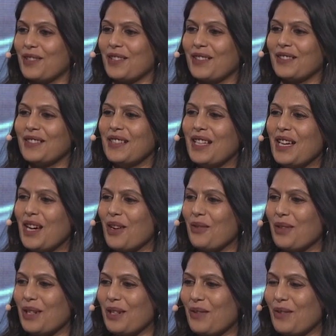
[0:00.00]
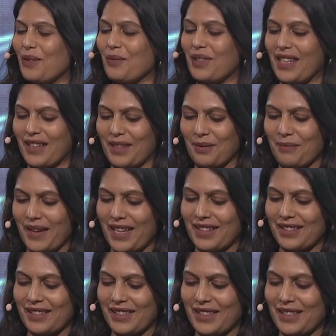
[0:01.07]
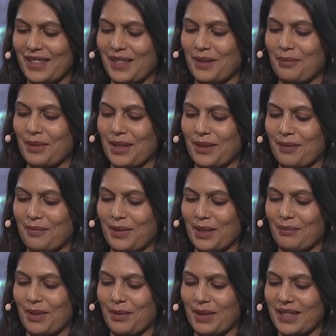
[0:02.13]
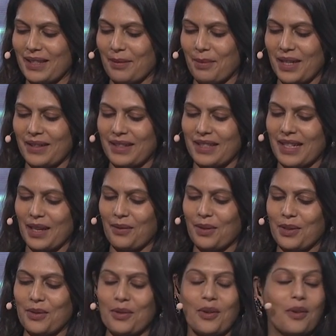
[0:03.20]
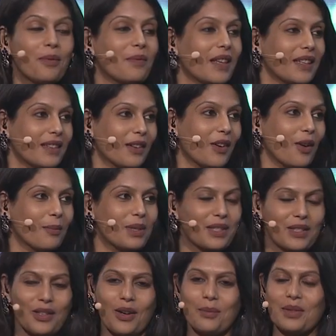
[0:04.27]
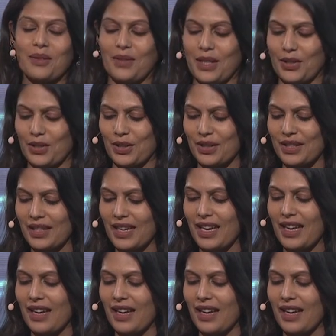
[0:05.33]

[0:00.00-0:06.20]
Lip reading: have a word from the other panelists, but maybe some other time. We do hope that the comments and observations